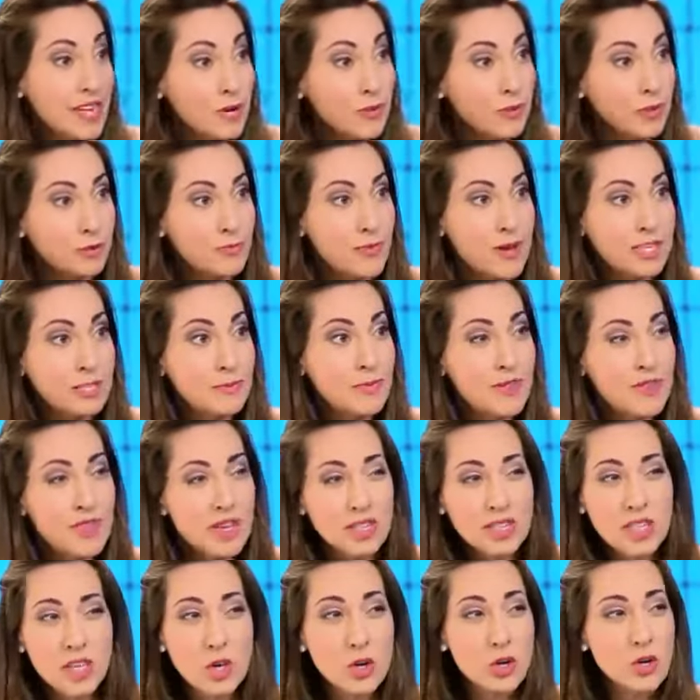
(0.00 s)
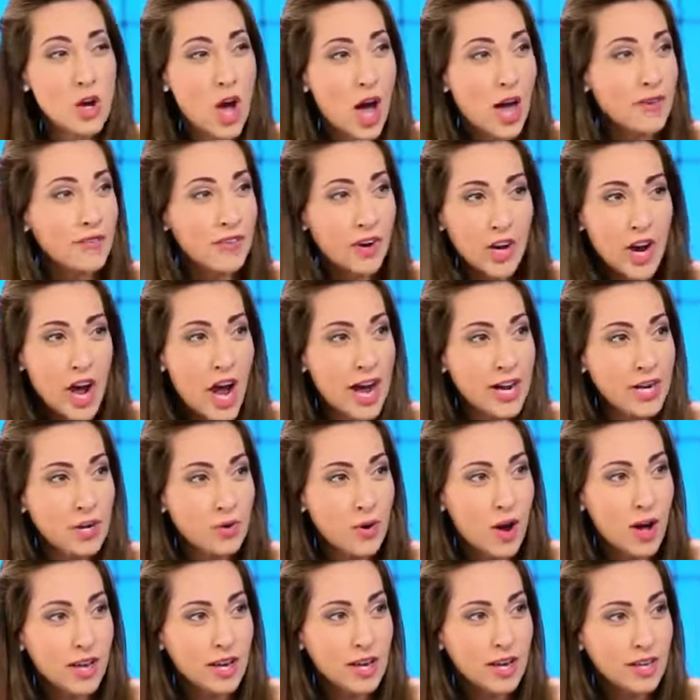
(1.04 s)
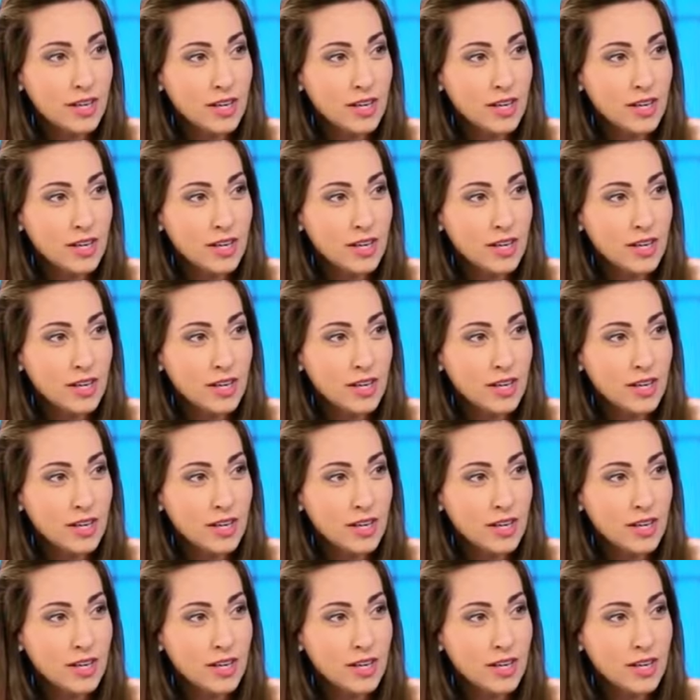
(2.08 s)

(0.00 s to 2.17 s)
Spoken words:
any, which makes me think that you're not very high neurotic.